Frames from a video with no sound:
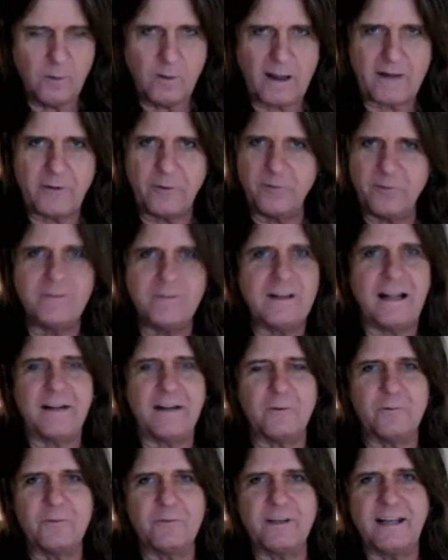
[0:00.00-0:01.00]
I
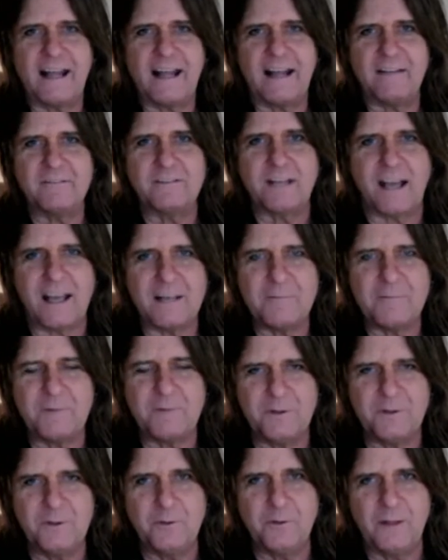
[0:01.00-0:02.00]
don't really have time
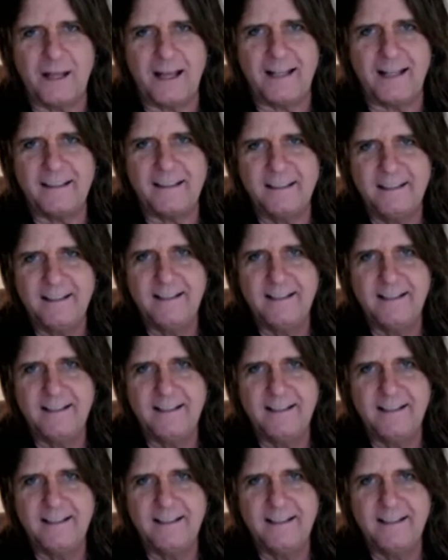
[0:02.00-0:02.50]
to do that.